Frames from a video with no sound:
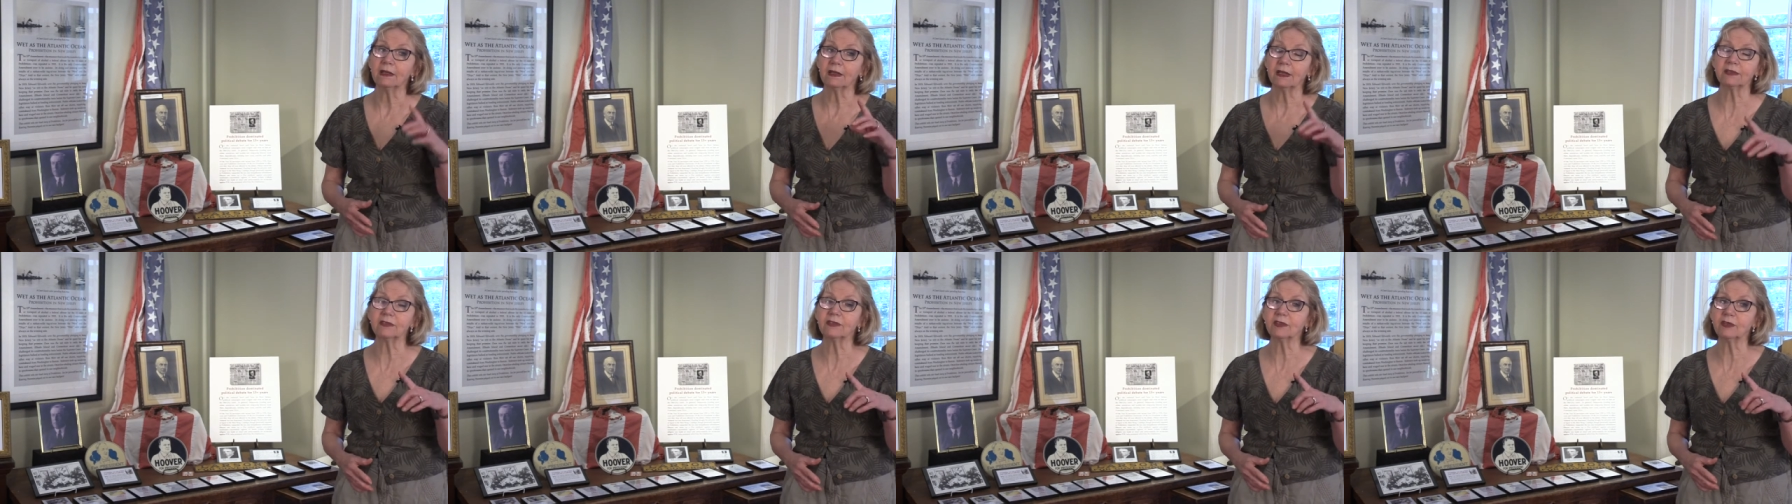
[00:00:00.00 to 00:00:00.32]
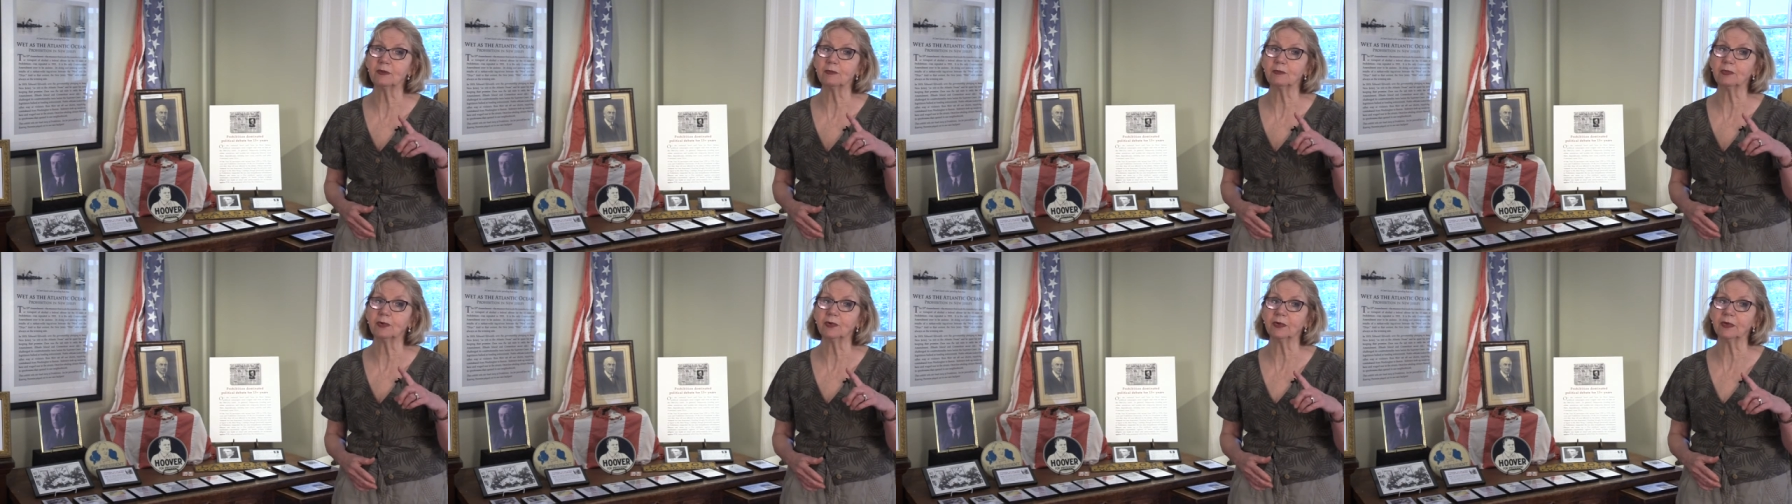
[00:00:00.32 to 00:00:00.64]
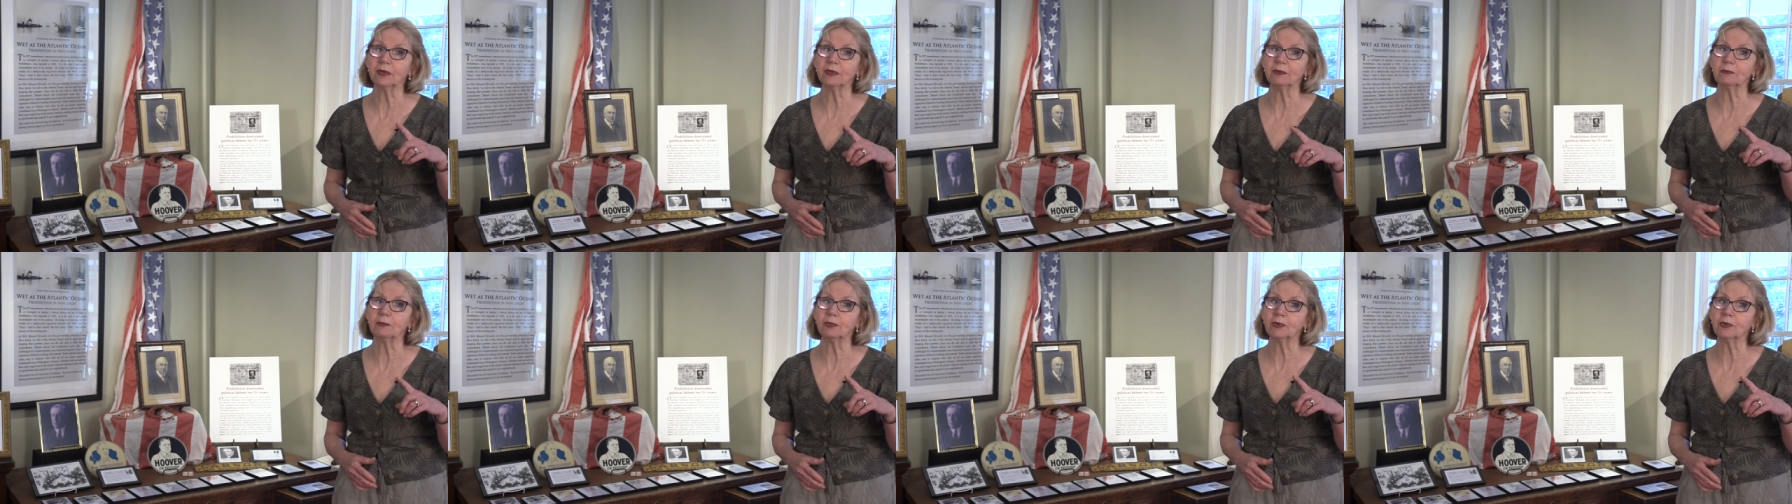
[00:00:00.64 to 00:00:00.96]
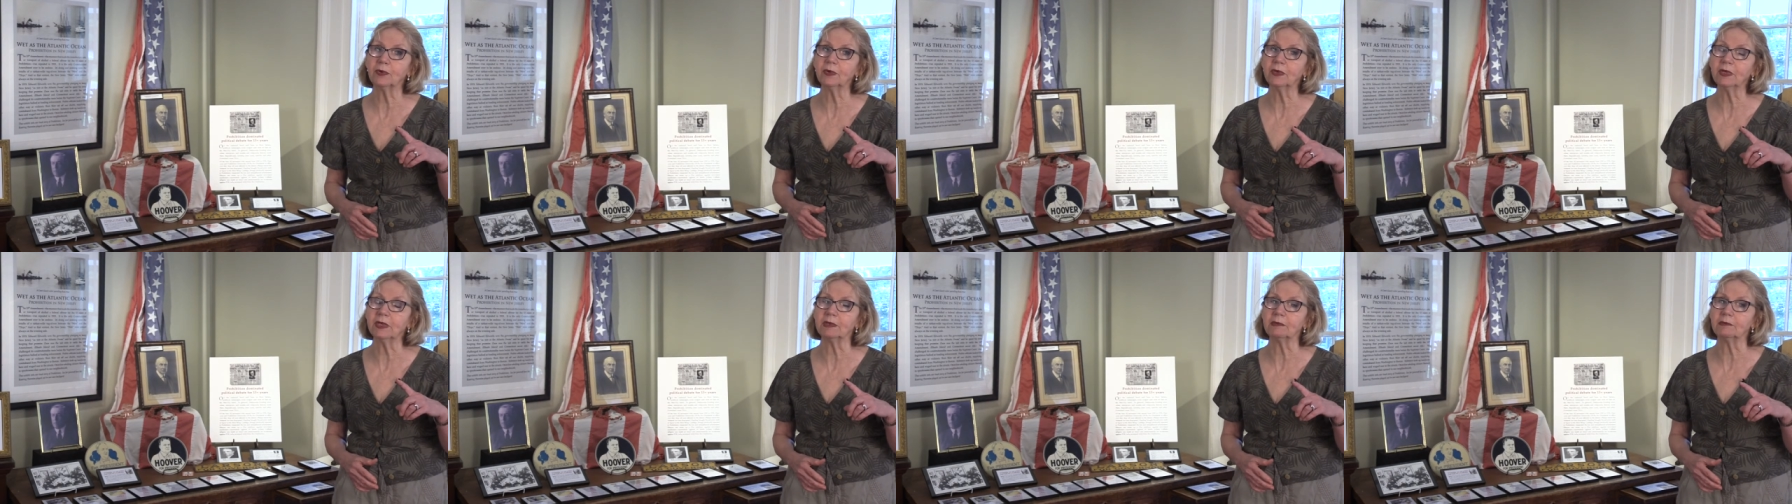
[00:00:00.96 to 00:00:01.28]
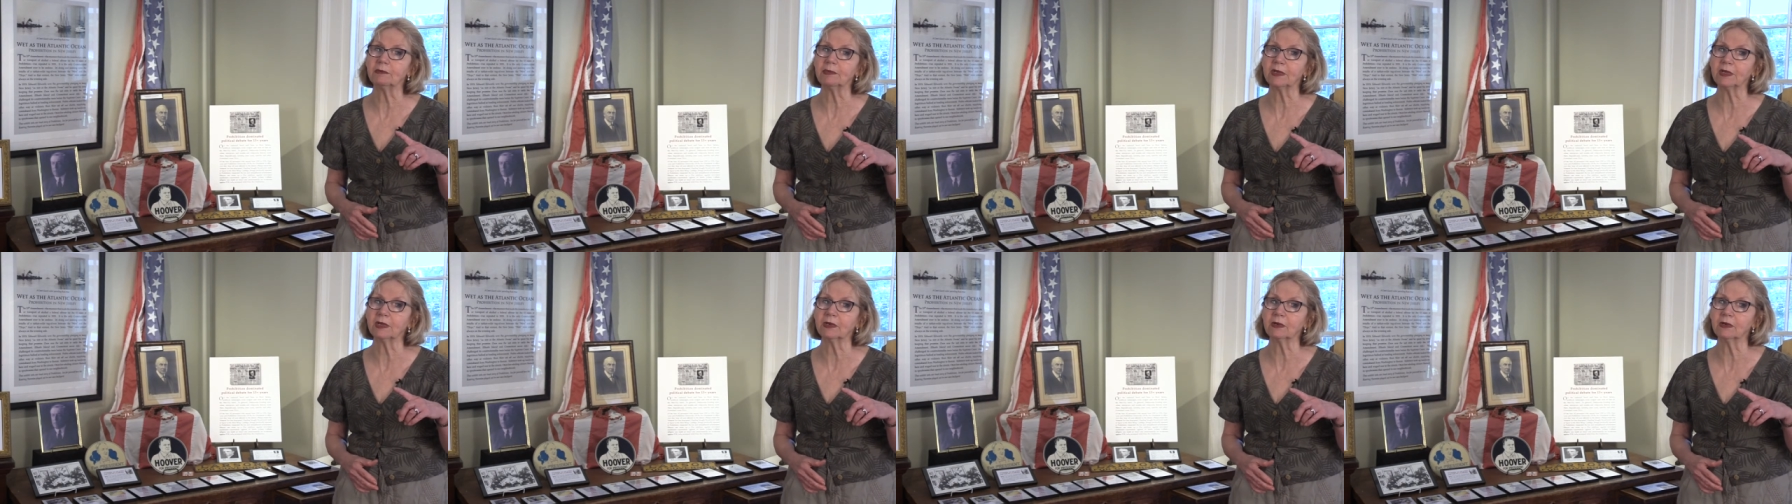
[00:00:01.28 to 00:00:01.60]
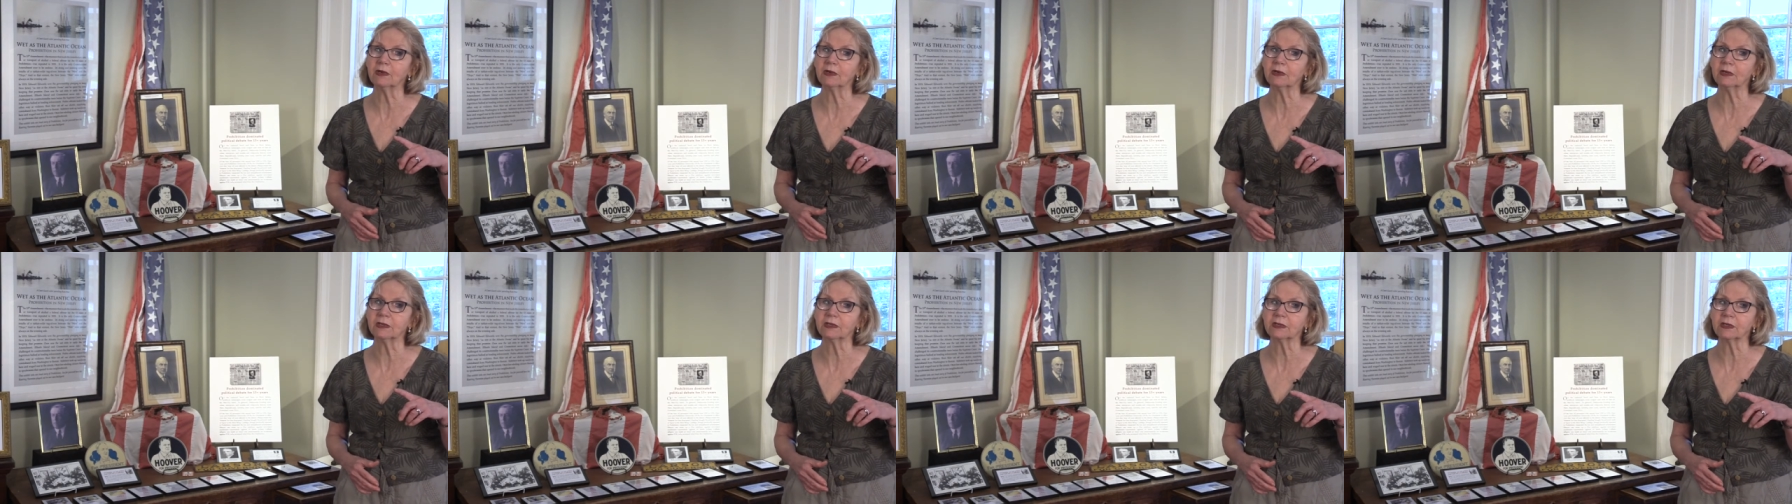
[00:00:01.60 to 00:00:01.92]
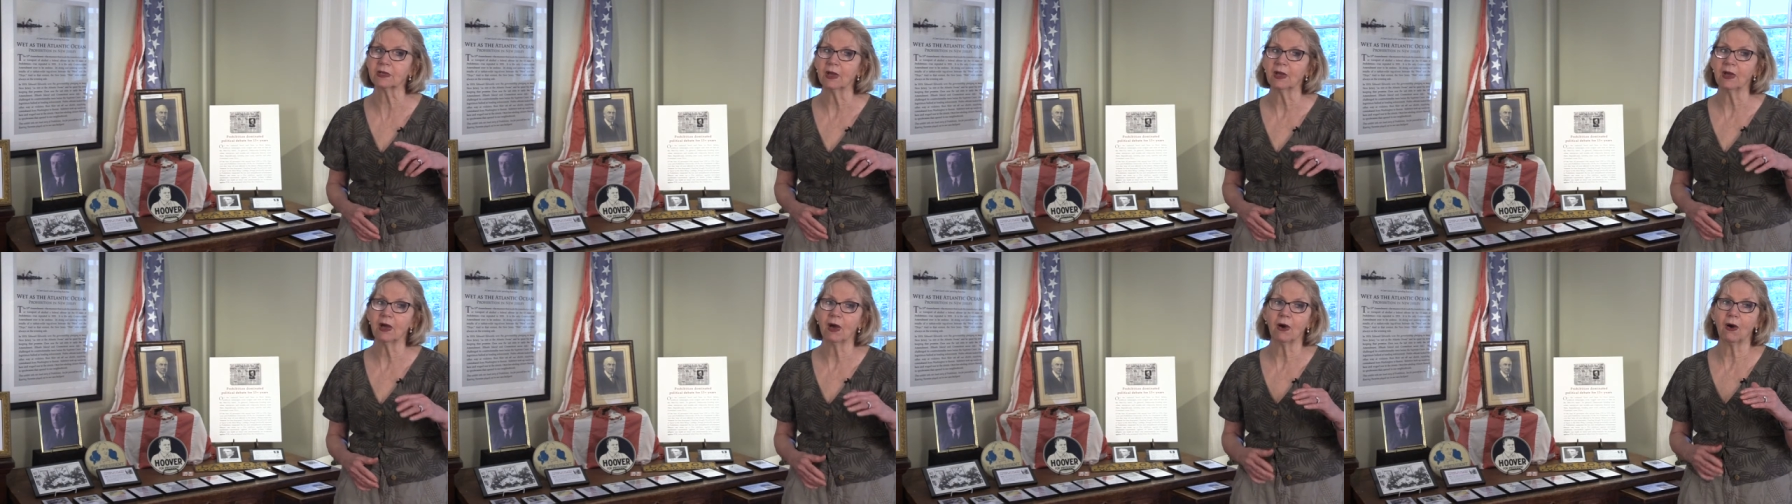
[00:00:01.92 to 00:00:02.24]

That's an important point because